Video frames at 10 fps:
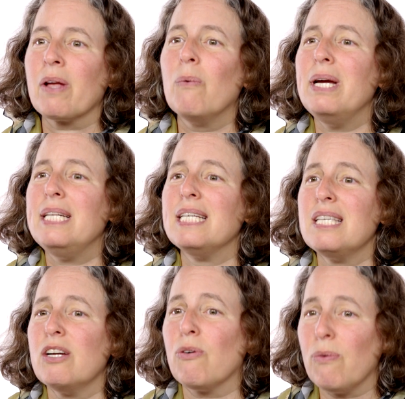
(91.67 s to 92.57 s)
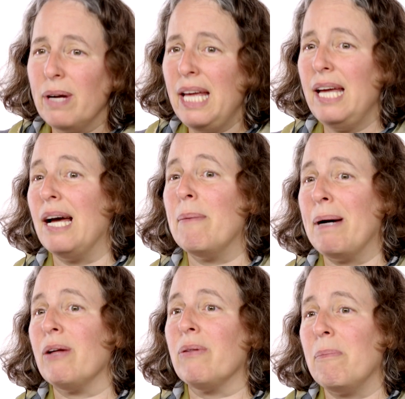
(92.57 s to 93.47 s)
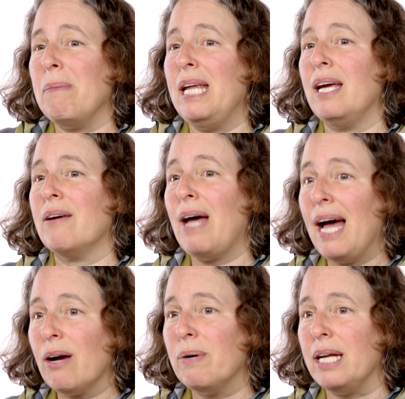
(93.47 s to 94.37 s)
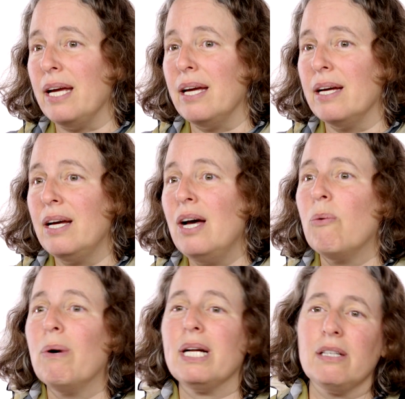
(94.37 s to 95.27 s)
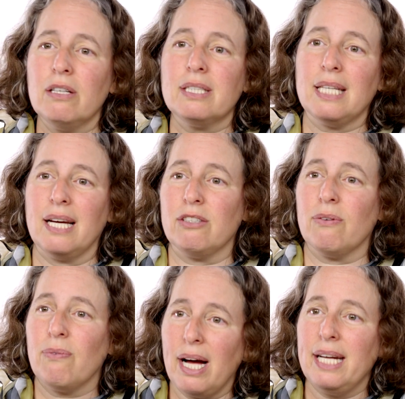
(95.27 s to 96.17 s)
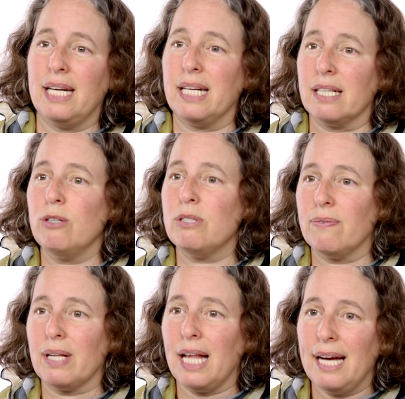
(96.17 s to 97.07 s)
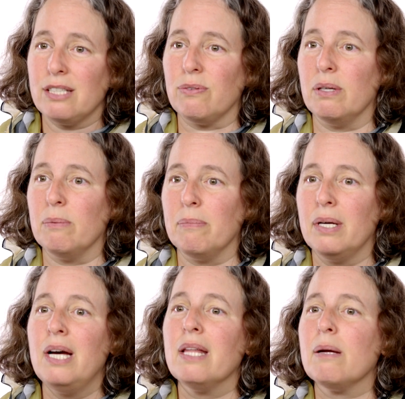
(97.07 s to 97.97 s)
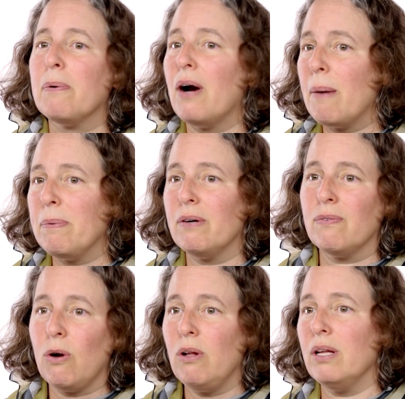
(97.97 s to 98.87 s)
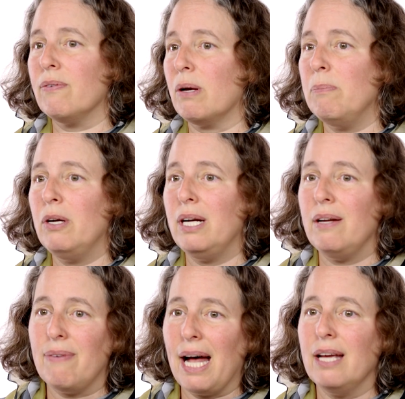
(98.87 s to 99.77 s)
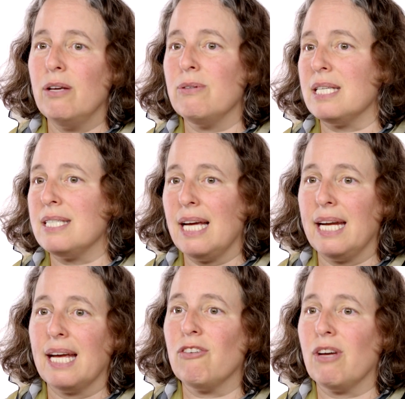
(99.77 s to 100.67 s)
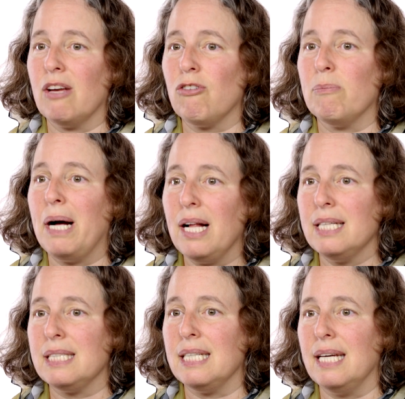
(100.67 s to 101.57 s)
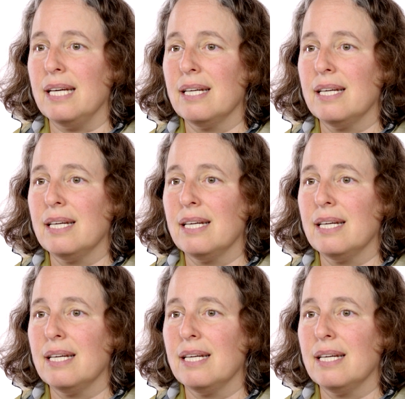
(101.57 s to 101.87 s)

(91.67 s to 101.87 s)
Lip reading: We disagree about the meaning of equity, what it looks like to run an inclusive classroom, the proper role of community values in setting education policy.